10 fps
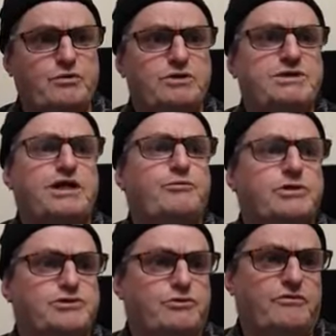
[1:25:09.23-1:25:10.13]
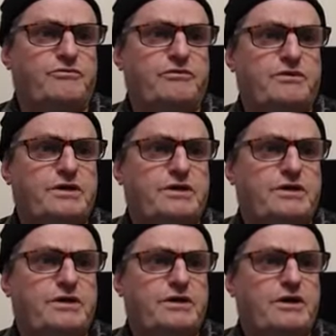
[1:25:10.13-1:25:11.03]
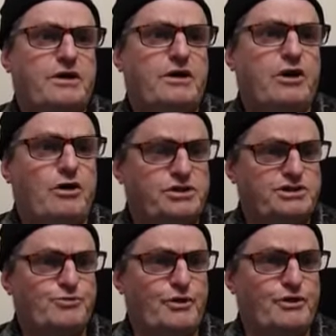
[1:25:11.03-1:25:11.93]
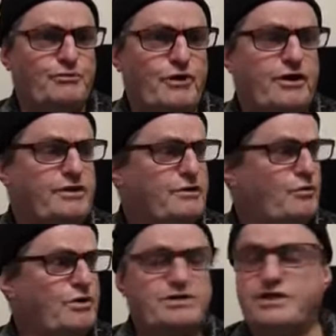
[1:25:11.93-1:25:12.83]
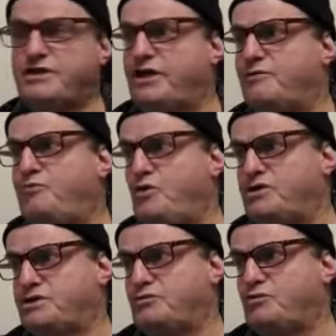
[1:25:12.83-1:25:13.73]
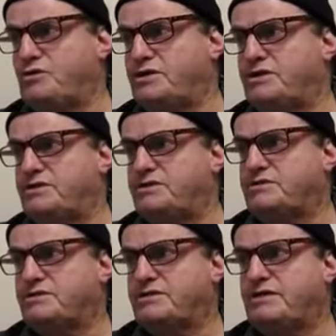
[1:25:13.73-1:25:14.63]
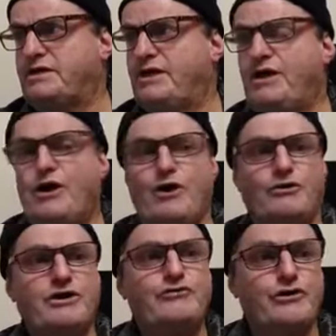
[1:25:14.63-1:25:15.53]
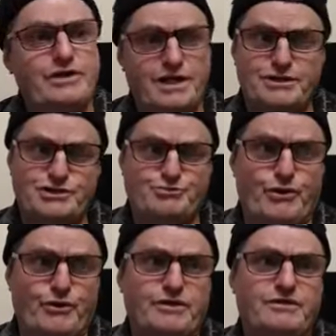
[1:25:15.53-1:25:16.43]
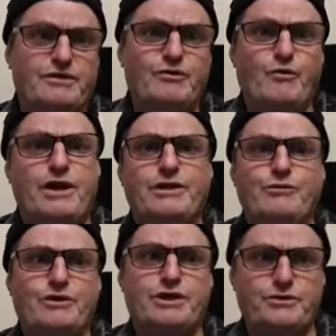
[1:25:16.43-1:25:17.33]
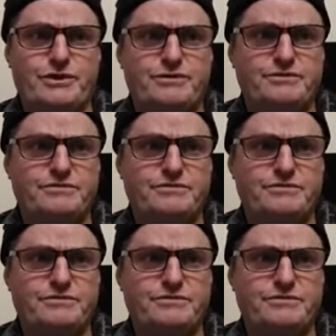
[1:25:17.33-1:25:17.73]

What's that a picture of? Holy Spirit, right? What do you think poison water is? I'll give you another spirit, one that will kill you.